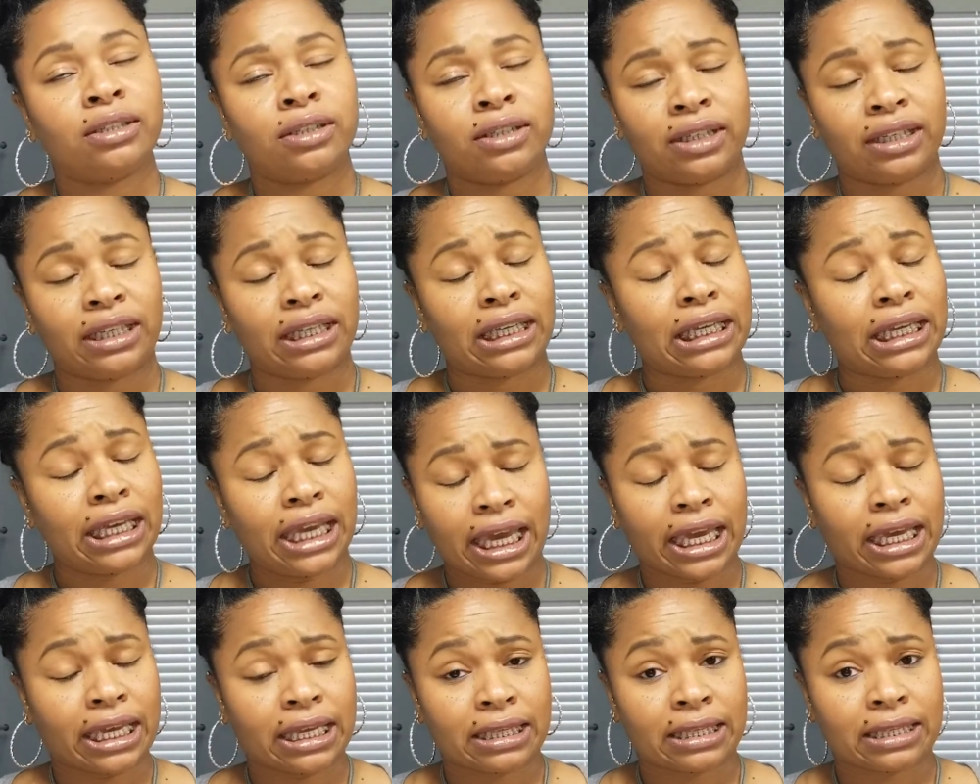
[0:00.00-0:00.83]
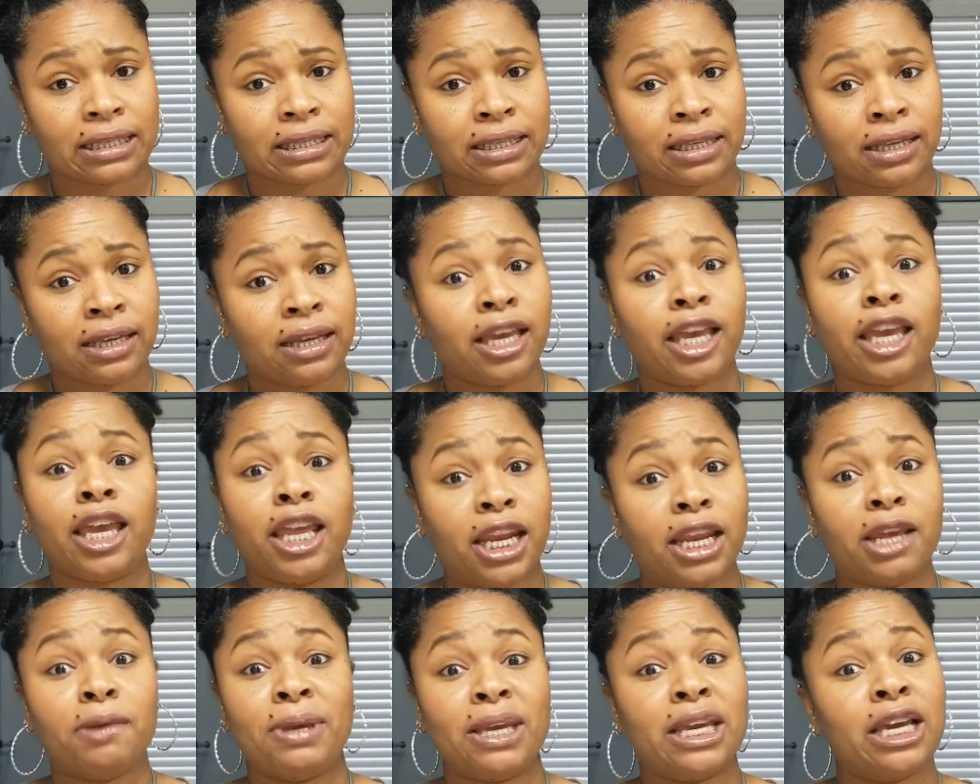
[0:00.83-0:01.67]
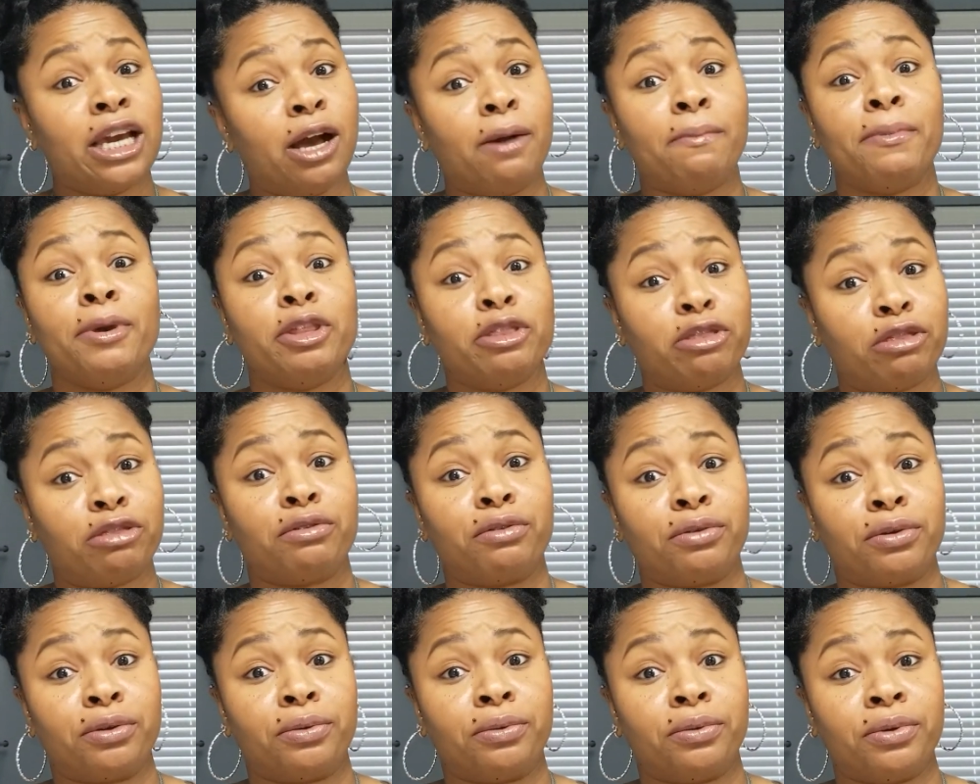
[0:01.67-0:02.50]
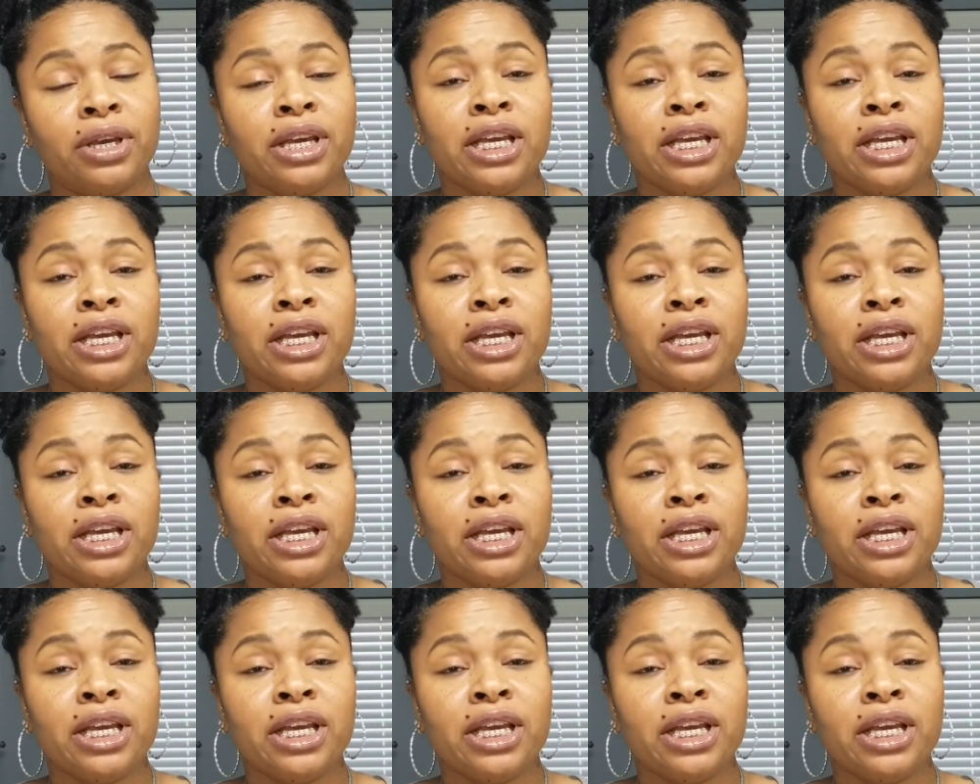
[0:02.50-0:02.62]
Yes, and they be coming through.